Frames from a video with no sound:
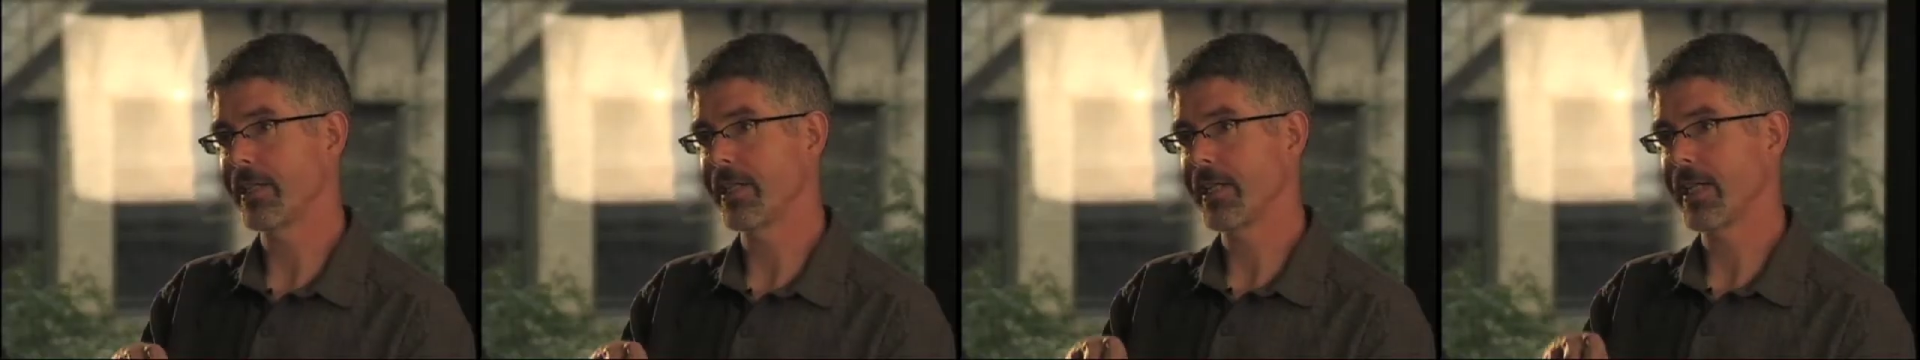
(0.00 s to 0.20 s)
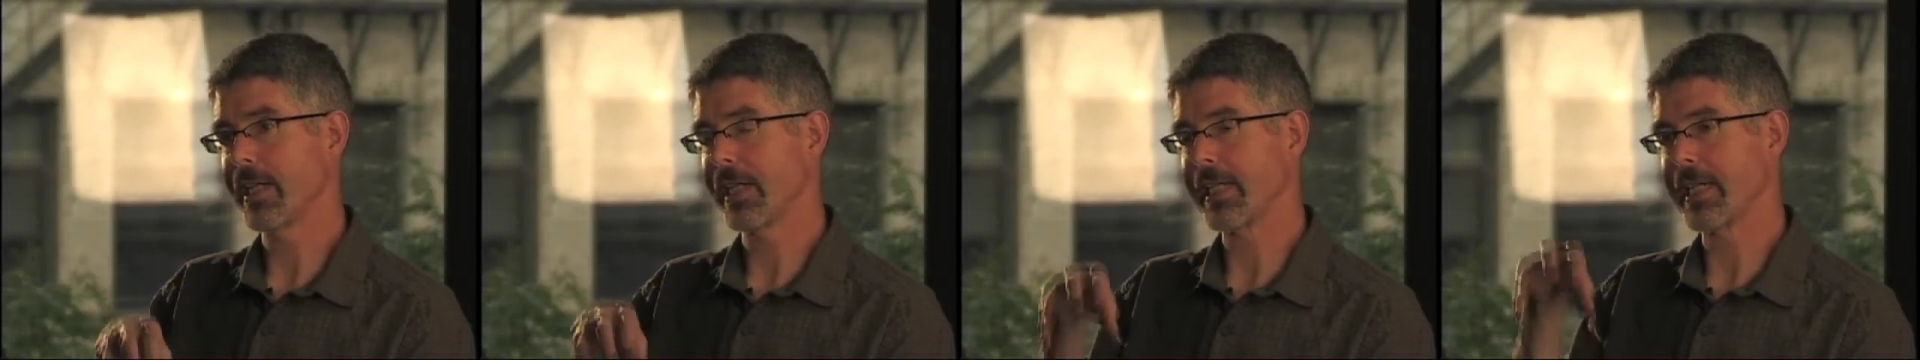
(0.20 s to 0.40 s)

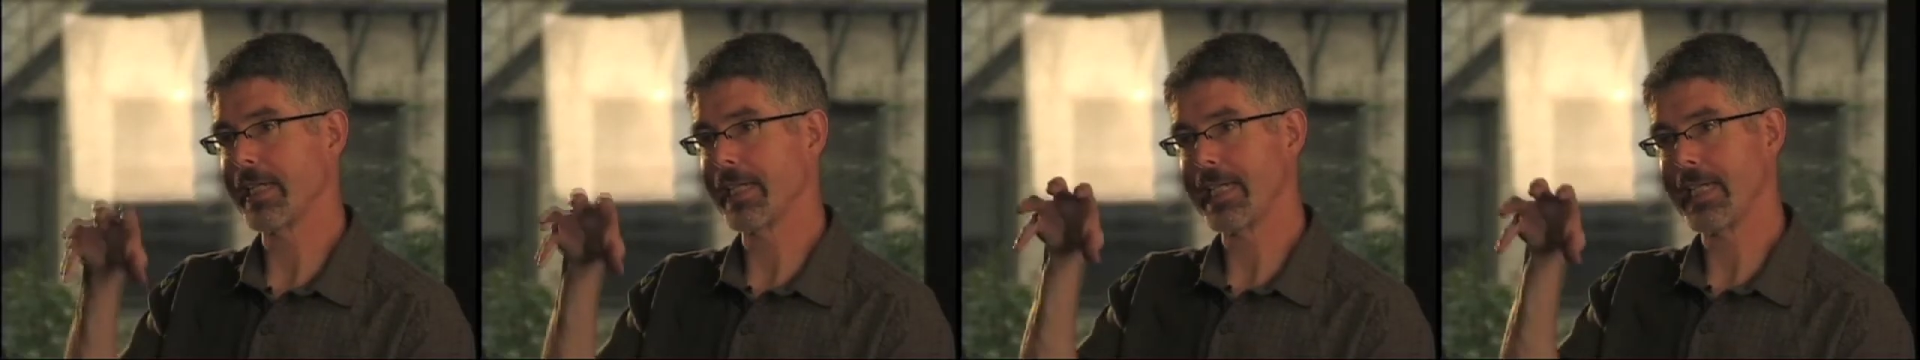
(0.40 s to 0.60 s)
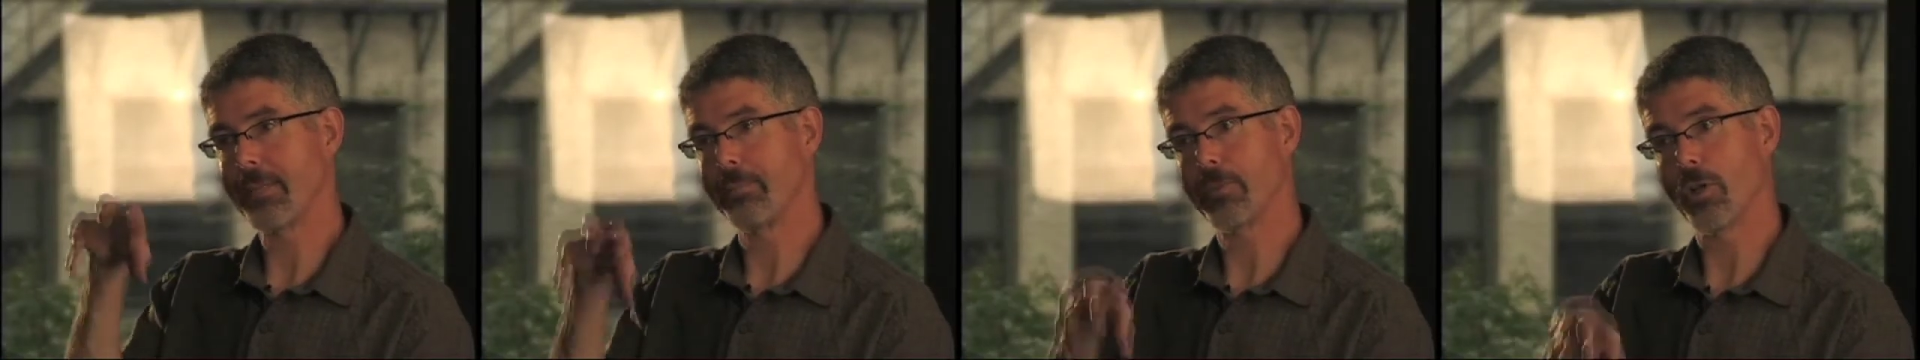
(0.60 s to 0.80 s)
it can
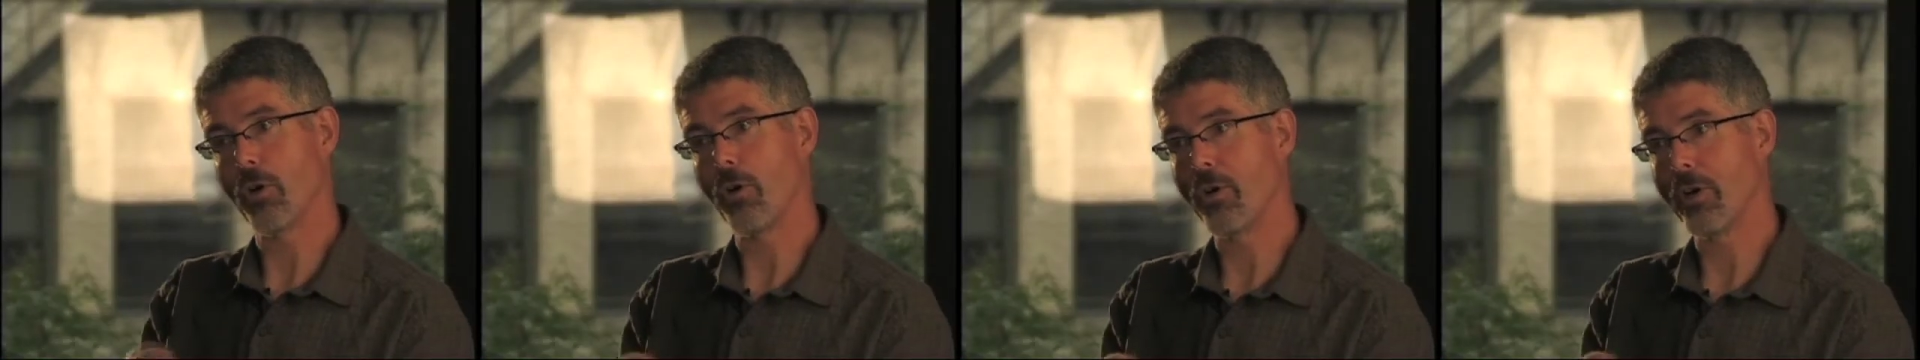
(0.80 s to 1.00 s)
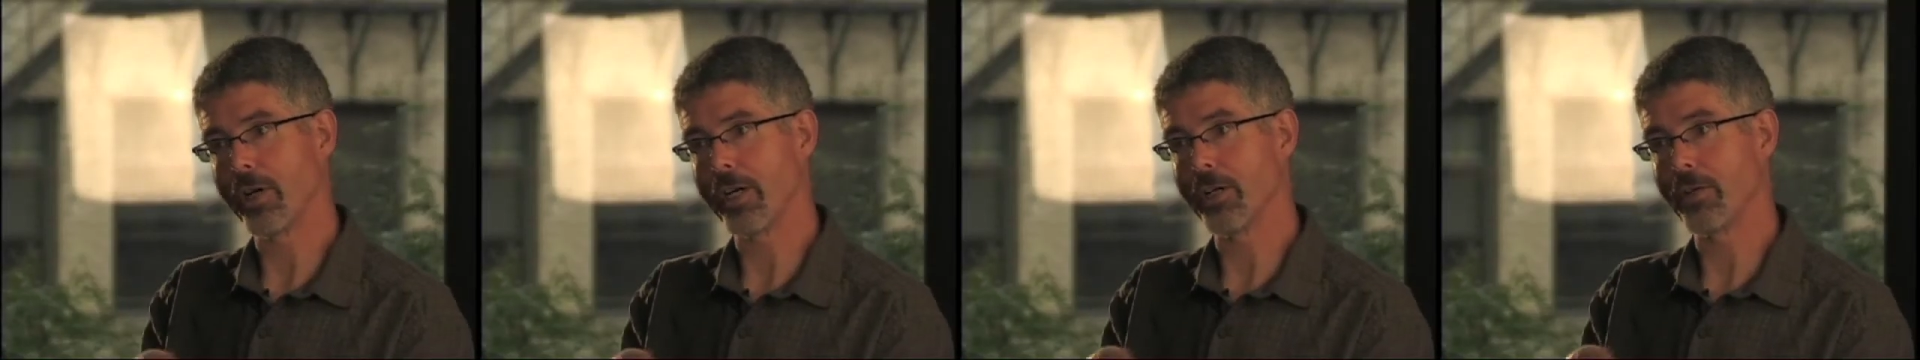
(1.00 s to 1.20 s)
keep the
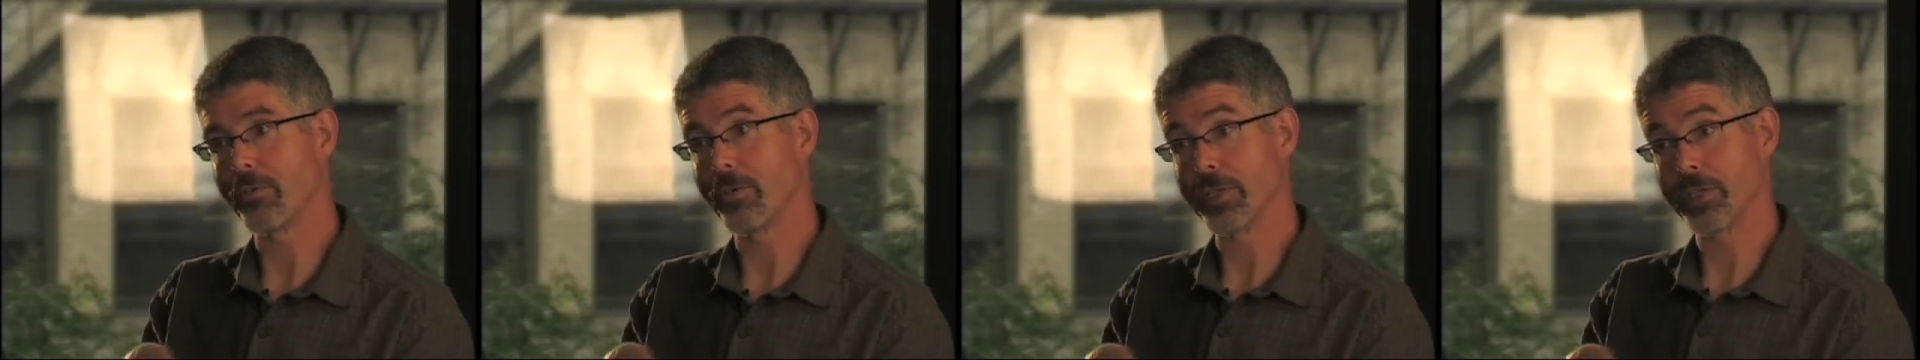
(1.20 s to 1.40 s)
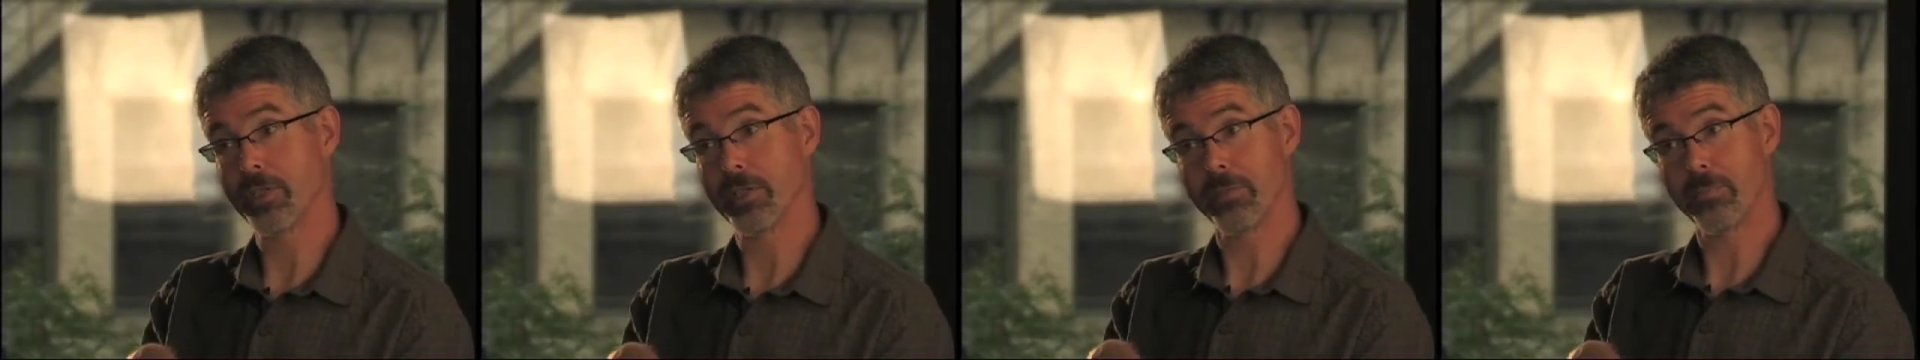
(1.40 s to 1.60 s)
oil,
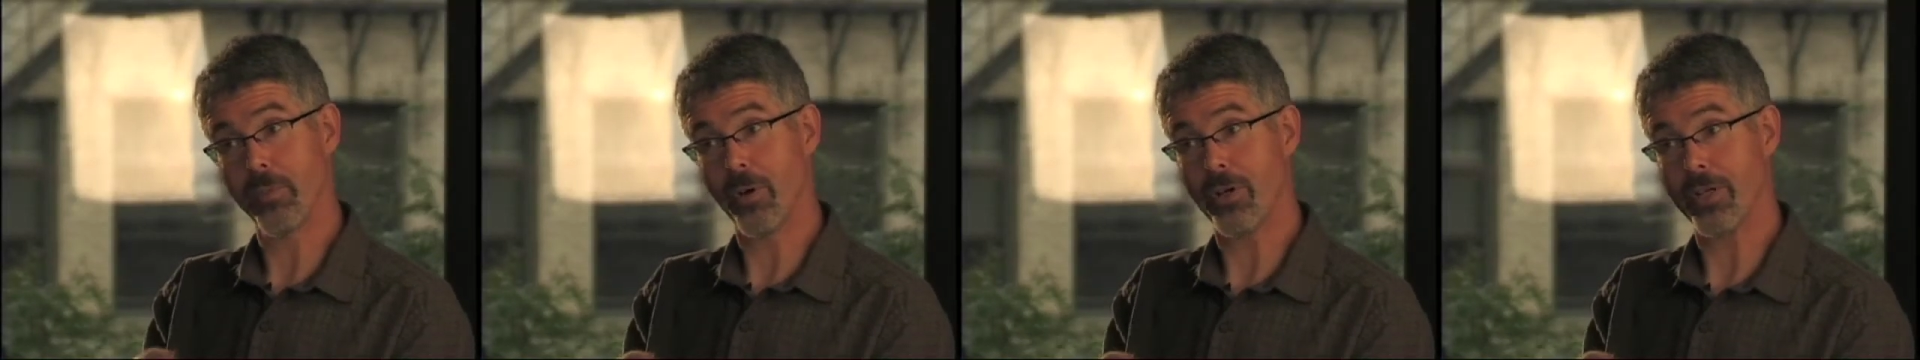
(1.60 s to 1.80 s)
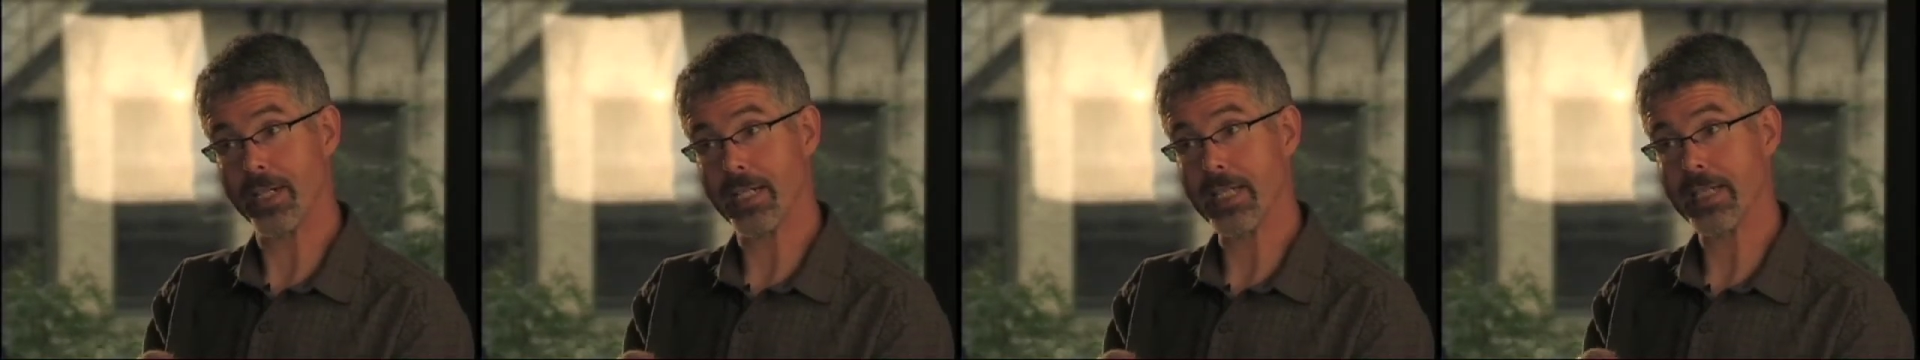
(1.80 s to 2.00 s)
which is
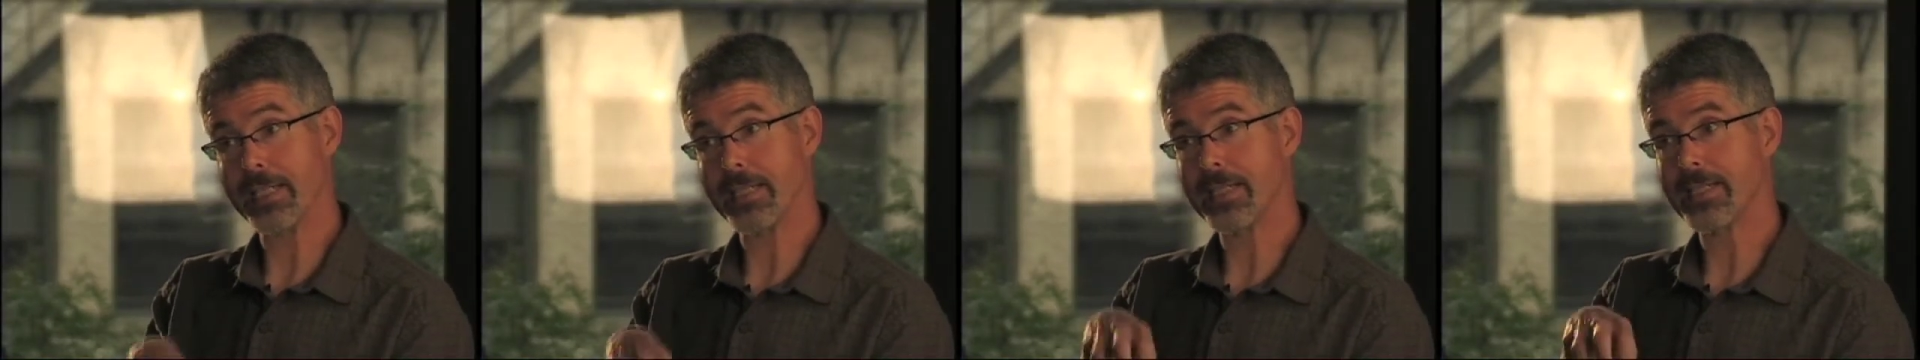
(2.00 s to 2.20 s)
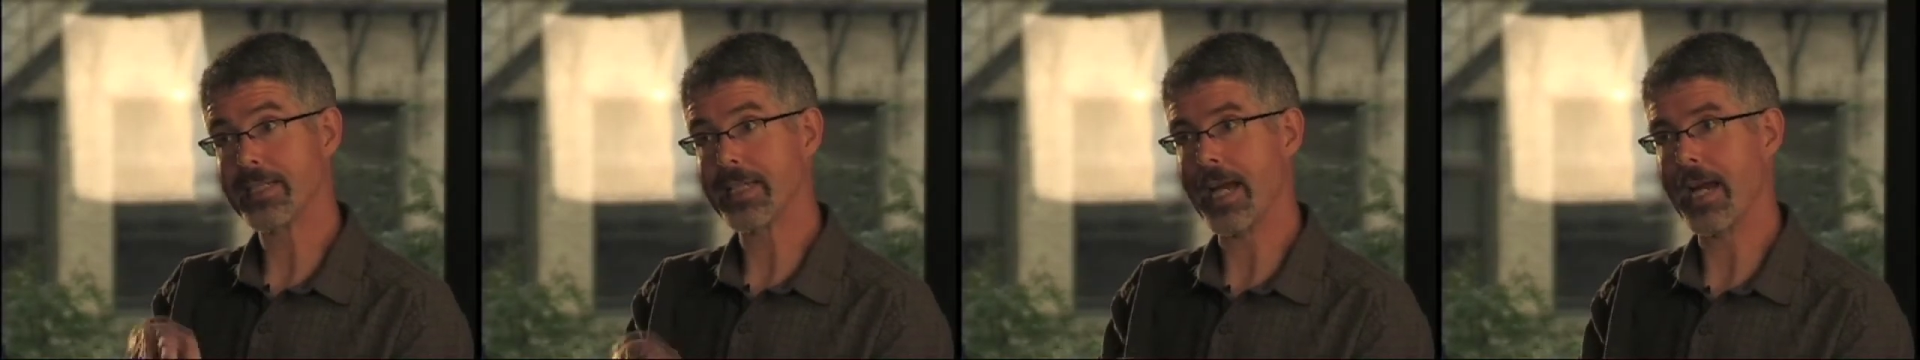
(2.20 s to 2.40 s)
buoyant,
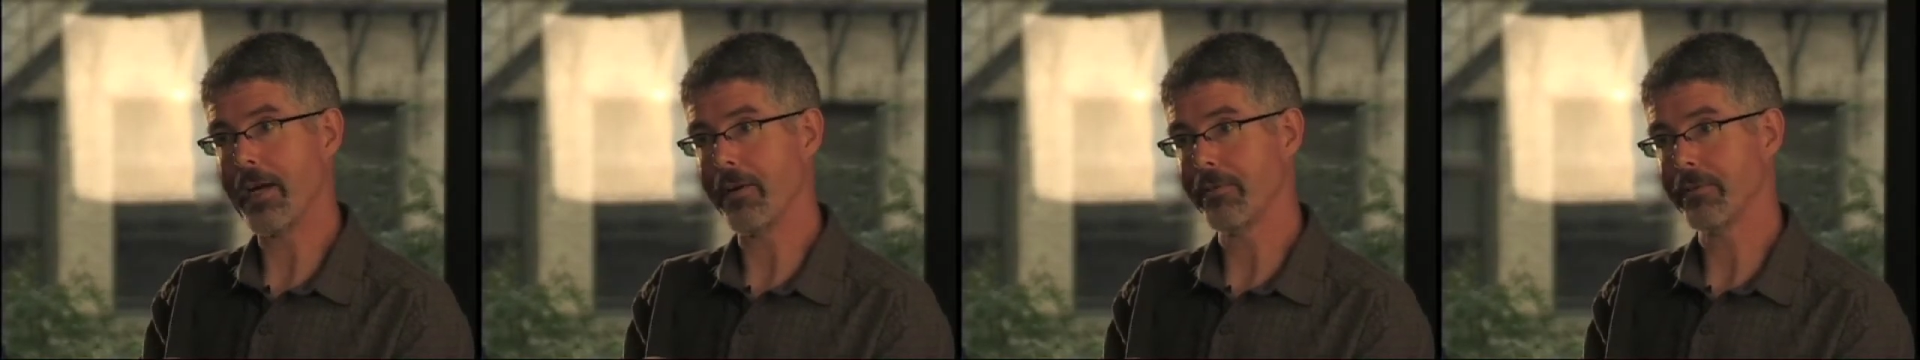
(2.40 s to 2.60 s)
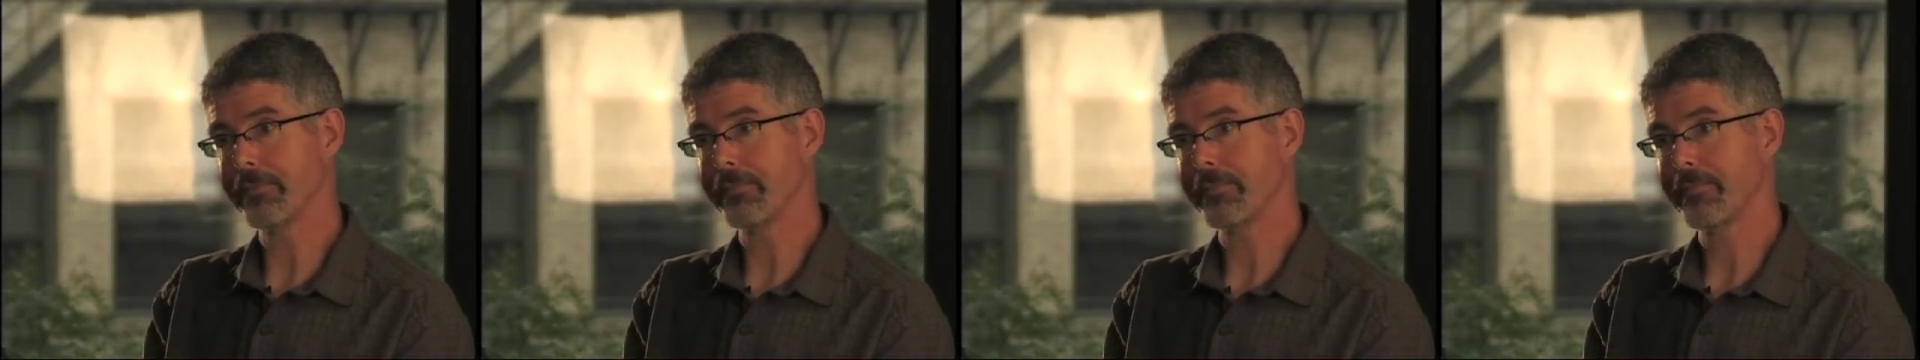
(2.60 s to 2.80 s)
down.